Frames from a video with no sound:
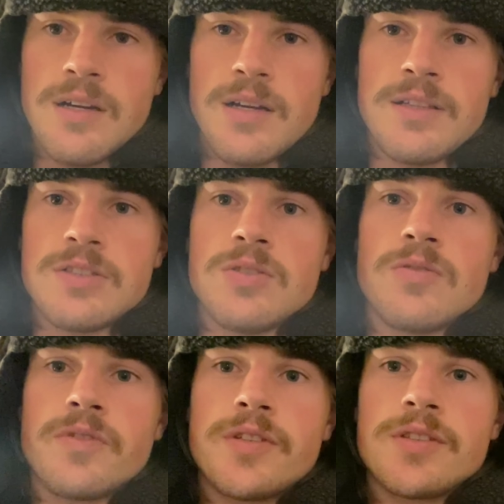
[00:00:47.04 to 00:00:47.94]
In this new
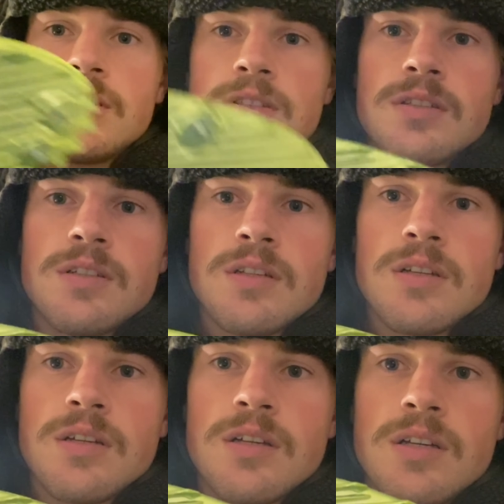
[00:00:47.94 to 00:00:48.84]
version,
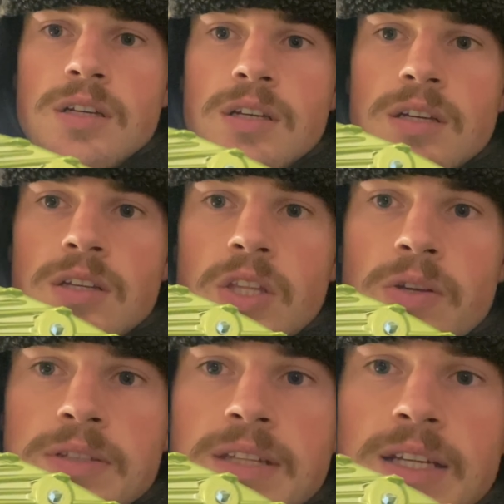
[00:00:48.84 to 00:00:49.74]
you
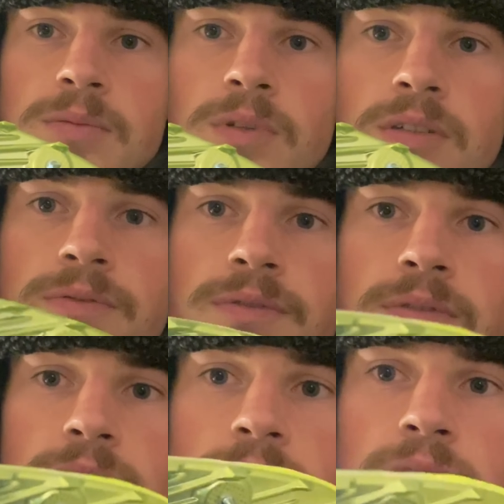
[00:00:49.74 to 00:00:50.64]
can take them off,
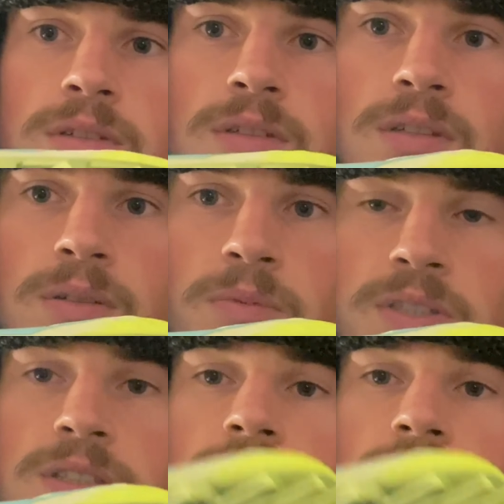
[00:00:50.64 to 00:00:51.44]
which is